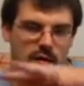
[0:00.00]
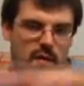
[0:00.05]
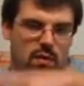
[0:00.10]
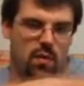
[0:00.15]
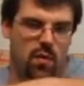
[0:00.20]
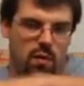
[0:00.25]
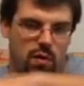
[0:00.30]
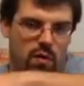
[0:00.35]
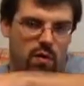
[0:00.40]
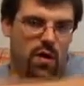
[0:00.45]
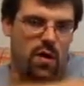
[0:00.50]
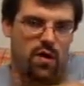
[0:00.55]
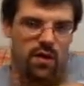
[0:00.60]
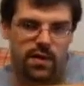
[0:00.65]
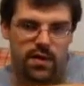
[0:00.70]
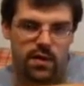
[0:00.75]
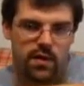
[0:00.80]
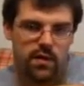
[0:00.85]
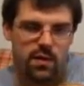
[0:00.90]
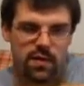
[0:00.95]
order all
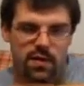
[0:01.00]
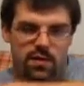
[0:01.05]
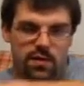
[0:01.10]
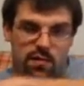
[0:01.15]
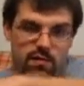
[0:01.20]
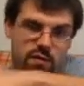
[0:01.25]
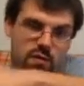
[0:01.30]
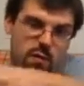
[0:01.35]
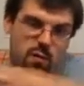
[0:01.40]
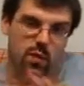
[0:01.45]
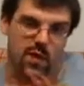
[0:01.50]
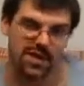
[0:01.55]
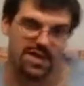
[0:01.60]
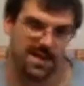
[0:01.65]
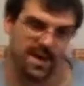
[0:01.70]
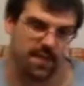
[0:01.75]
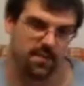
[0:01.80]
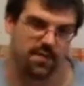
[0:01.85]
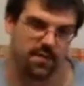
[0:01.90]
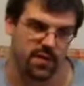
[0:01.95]
the units or just one
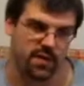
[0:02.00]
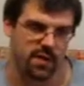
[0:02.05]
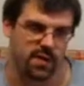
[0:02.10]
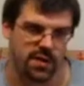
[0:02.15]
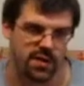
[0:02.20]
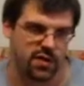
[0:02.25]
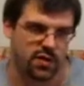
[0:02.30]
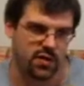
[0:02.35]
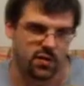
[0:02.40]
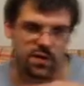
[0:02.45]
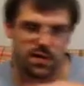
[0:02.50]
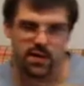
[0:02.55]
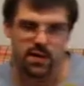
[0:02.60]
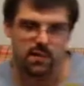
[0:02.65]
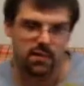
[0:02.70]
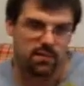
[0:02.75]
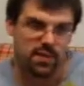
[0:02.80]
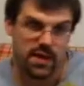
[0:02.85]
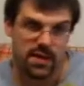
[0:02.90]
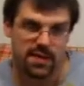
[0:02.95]
type of unit to
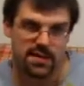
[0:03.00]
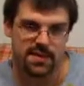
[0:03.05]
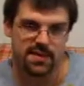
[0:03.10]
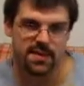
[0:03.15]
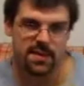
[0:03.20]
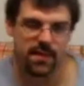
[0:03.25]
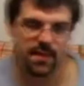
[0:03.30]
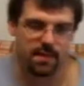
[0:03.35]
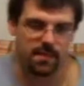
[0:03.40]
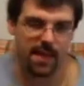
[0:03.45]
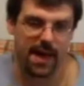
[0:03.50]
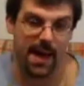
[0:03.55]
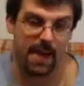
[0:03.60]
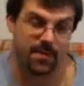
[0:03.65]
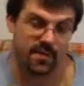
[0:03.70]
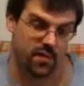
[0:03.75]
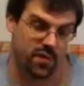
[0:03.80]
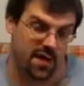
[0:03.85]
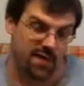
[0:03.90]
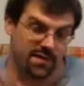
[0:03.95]
certain places on the map,
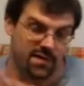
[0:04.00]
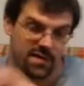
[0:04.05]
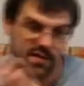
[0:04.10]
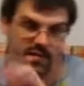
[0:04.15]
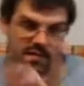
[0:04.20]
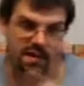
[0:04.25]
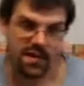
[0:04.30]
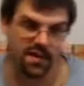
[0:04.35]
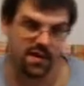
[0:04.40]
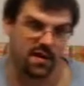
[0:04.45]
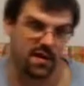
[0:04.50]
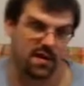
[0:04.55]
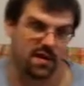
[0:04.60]
and you have to defend